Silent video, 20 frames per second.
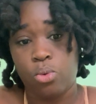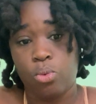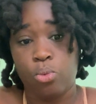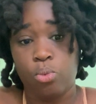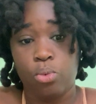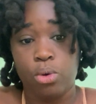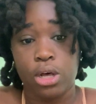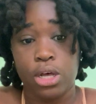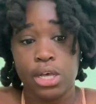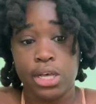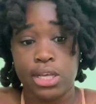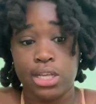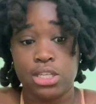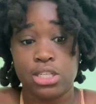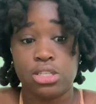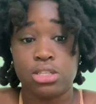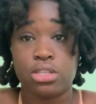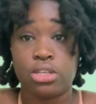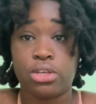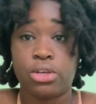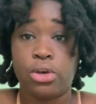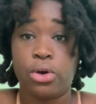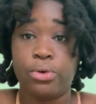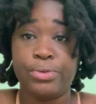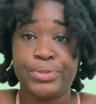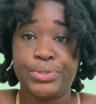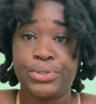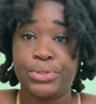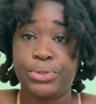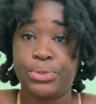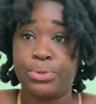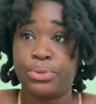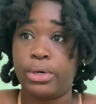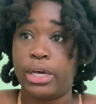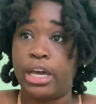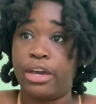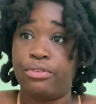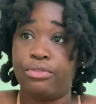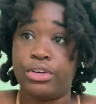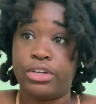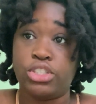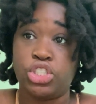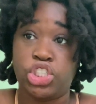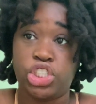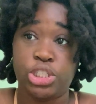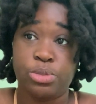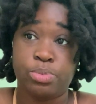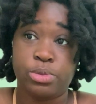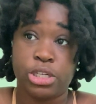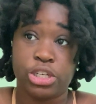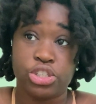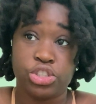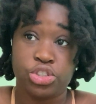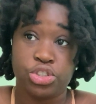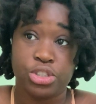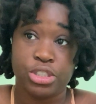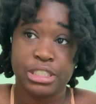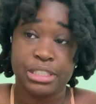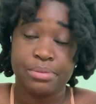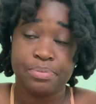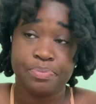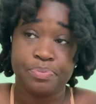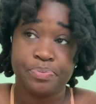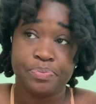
was go to a very cheap country